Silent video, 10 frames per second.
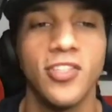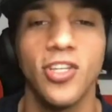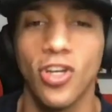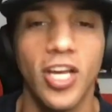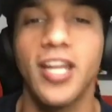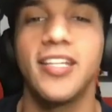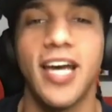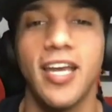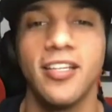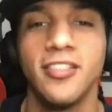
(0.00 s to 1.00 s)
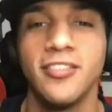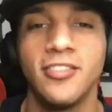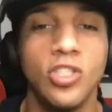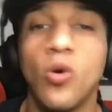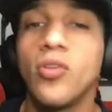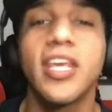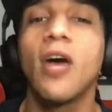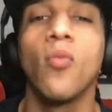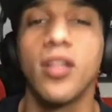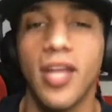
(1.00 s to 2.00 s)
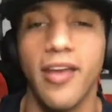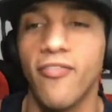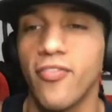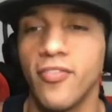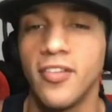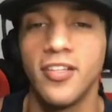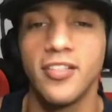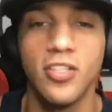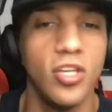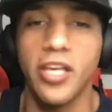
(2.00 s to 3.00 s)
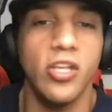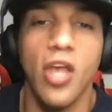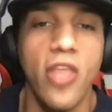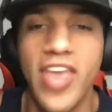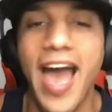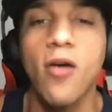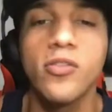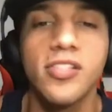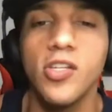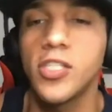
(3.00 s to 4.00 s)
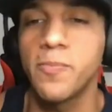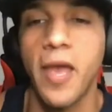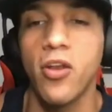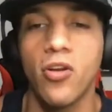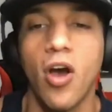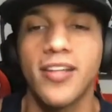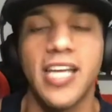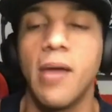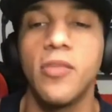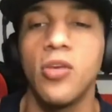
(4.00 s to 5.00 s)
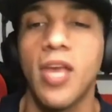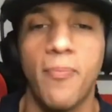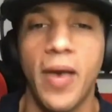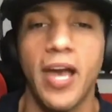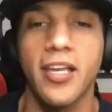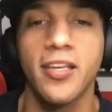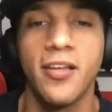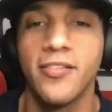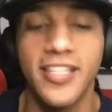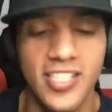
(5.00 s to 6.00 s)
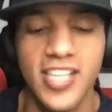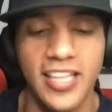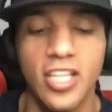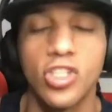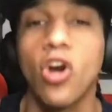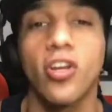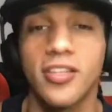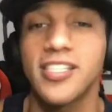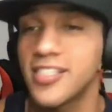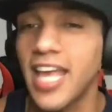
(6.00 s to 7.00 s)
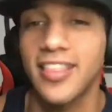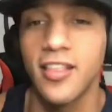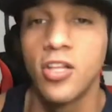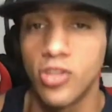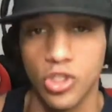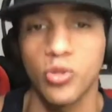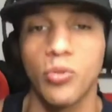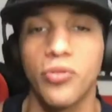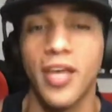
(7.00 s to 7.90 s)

You're going to die. You only get one life. The hours that you spend are not time that you get back. This is like the dark. This is like the truth.